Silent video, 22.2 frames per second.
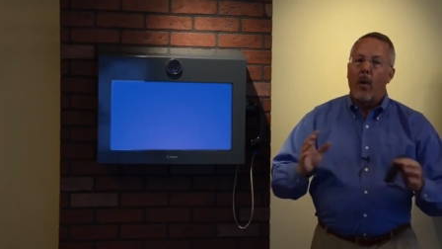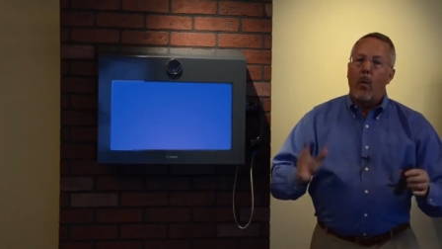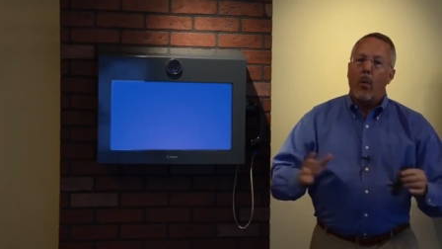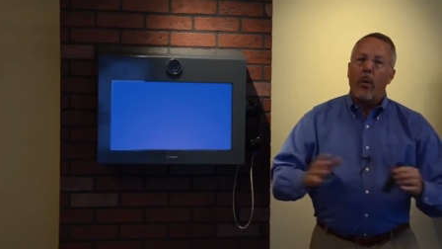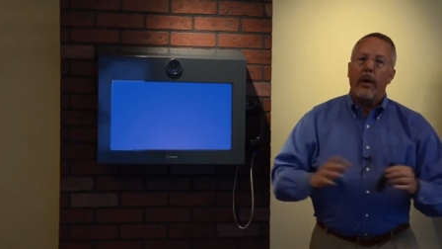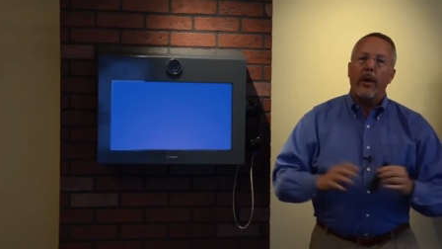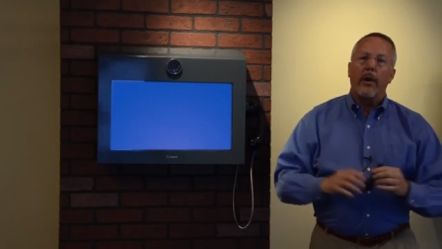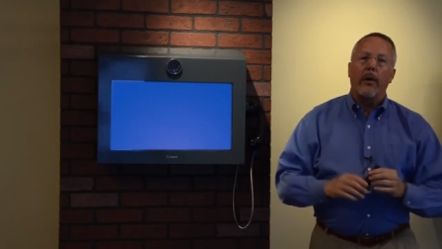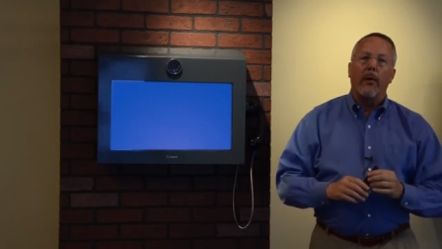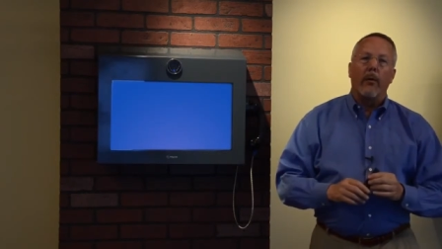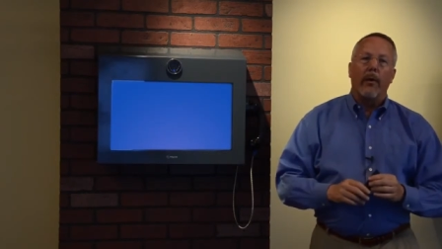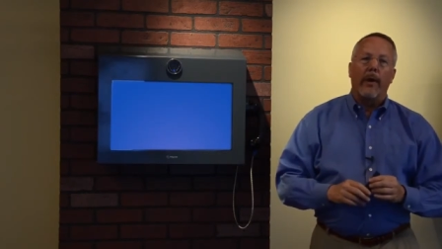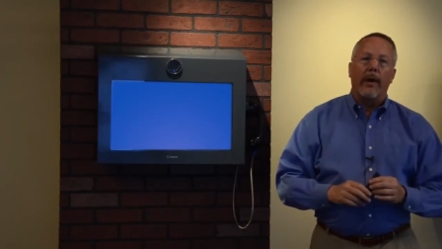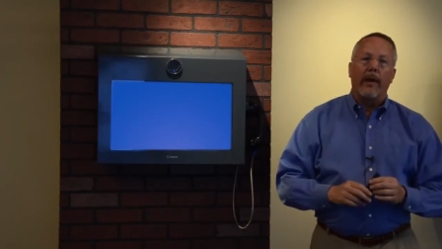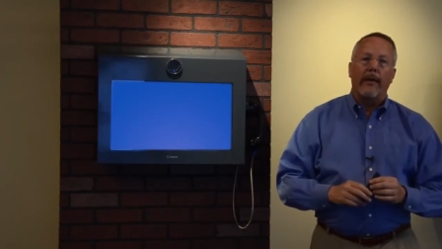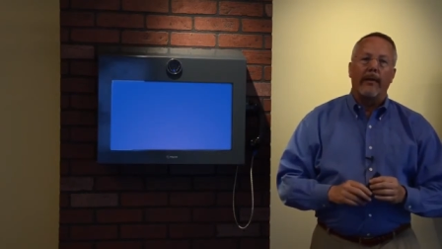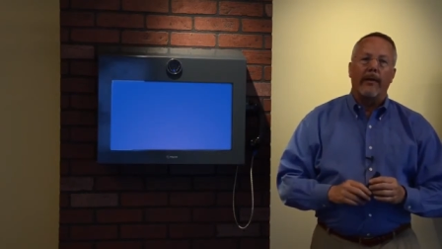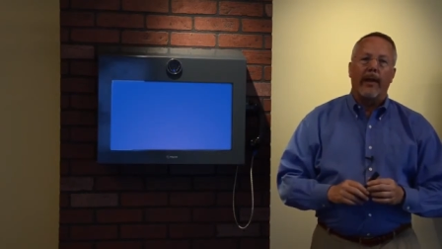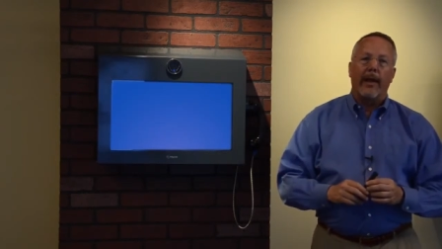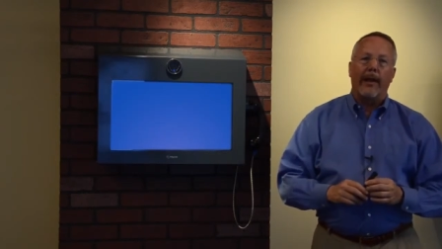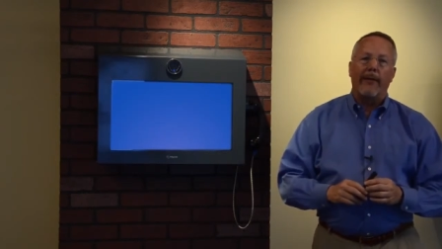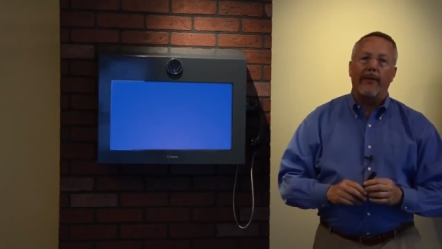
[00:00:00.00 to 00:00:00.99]
we don't run
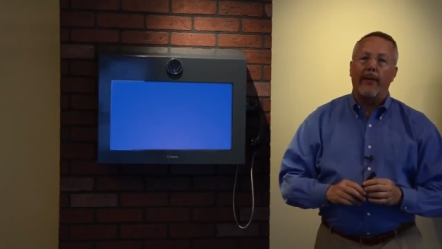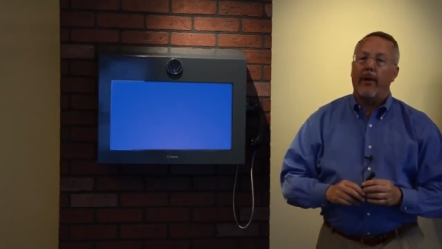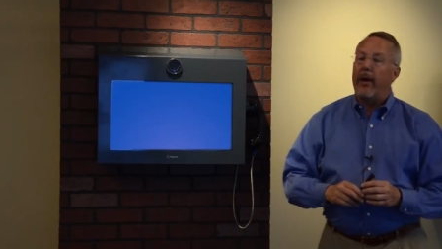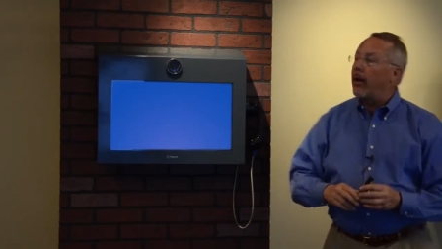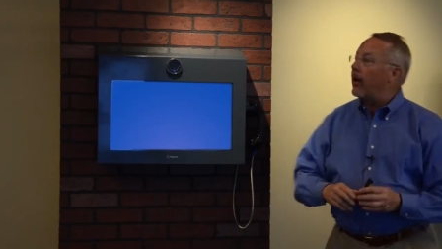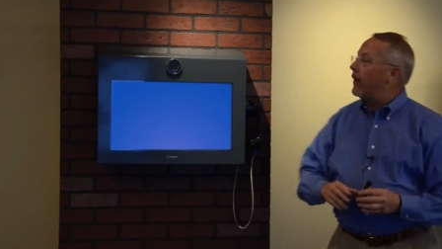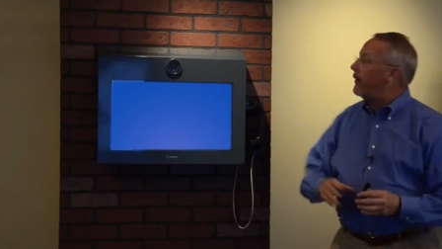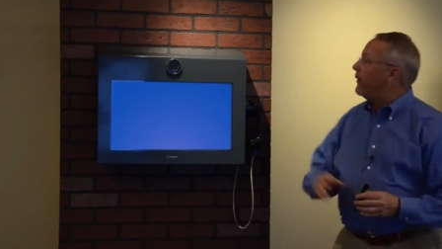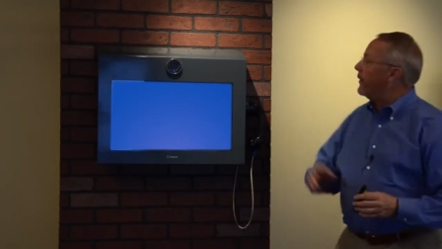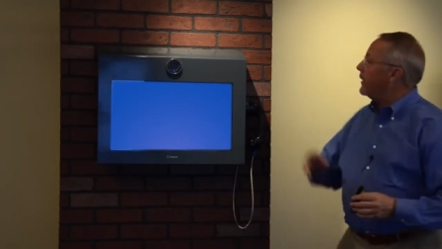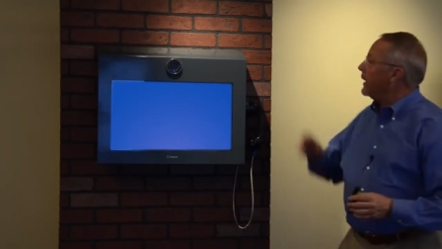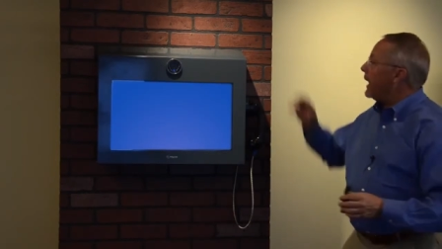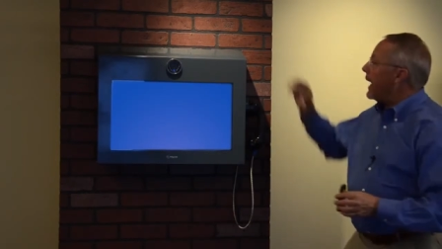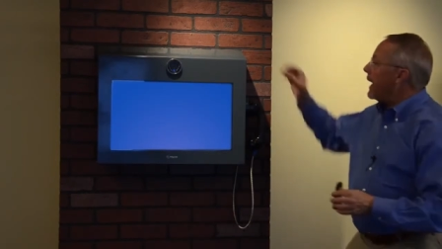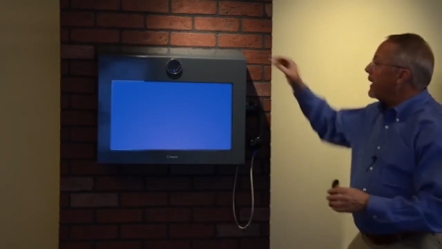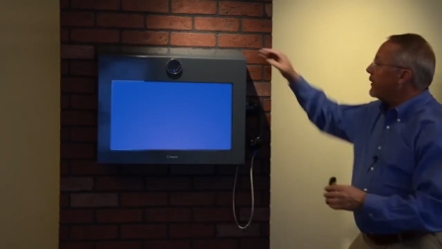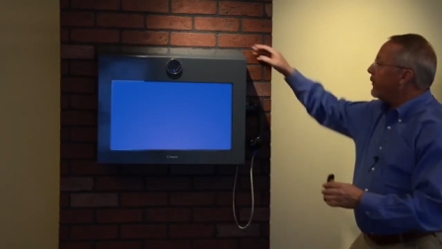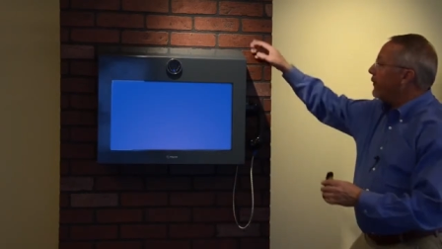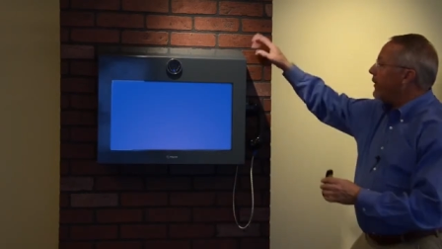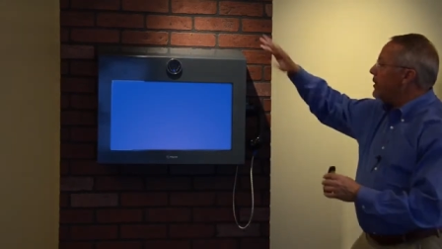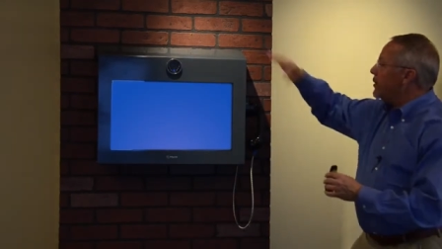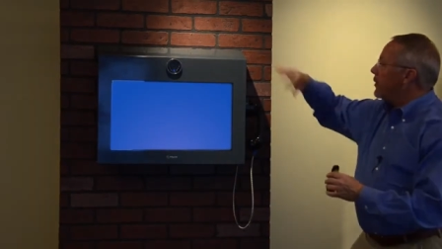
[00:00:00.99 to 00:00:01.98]
into that very often. The
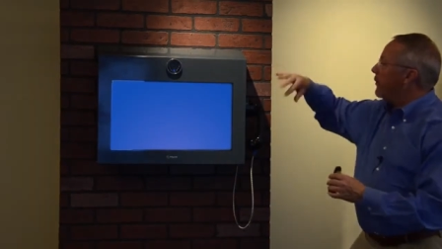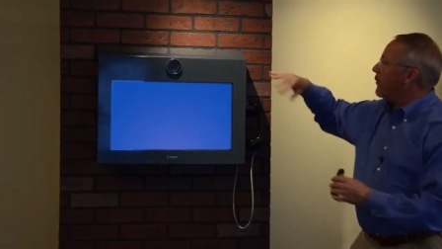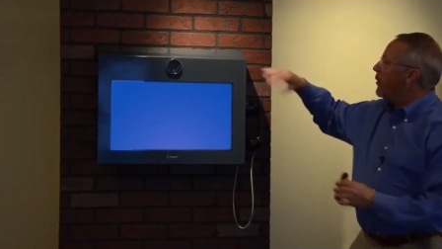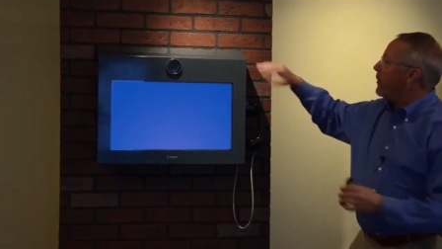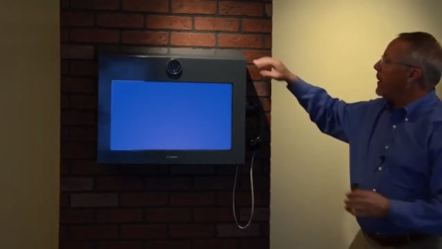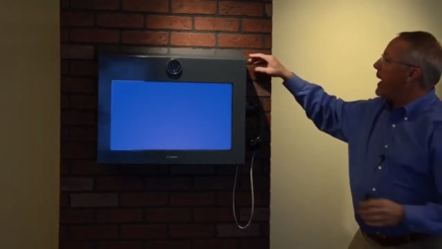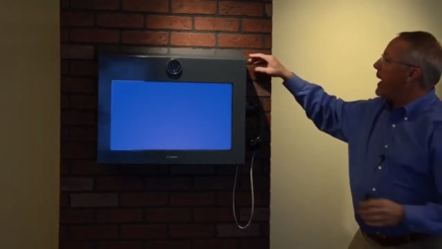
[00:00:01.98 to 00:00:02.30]
last feature from the